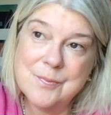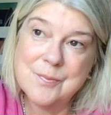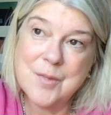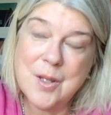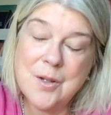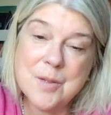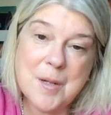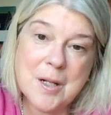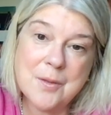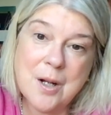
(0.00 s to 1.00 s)
a huge
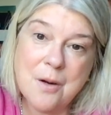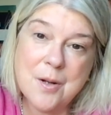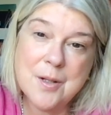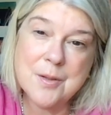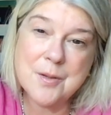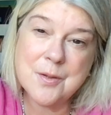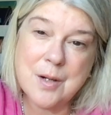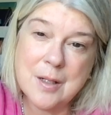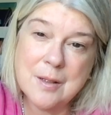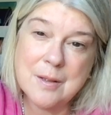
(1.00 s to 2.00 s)
amount of courage and
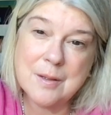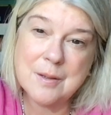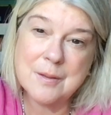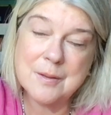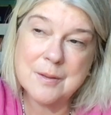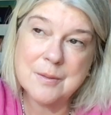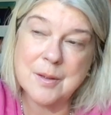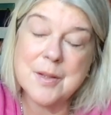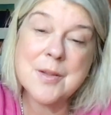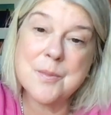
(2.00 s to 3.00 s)
strength, well,
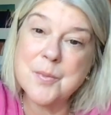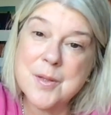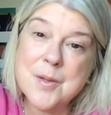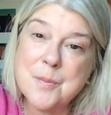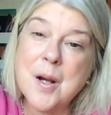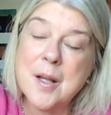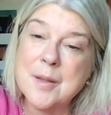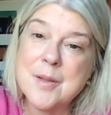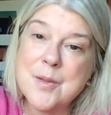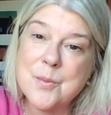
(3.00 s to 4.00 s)
this is
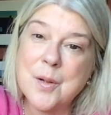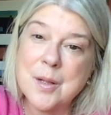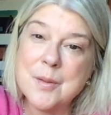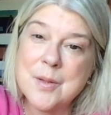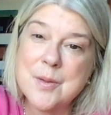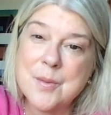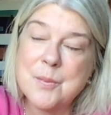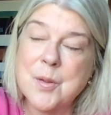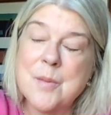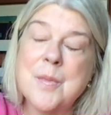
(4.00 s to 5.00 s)

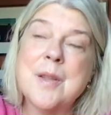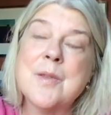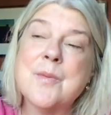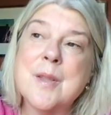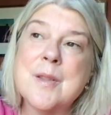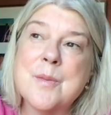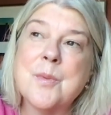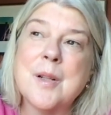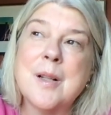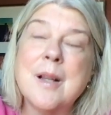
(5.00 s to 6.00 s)
what it means.
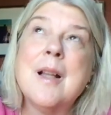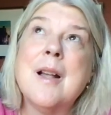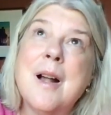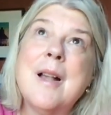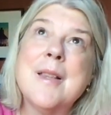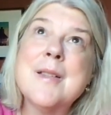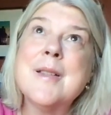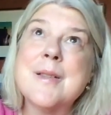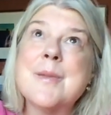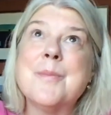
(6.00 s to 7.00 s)
This
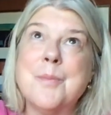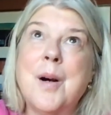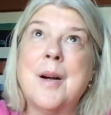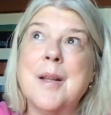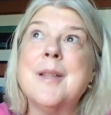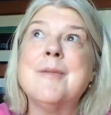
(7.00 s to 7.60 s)
is my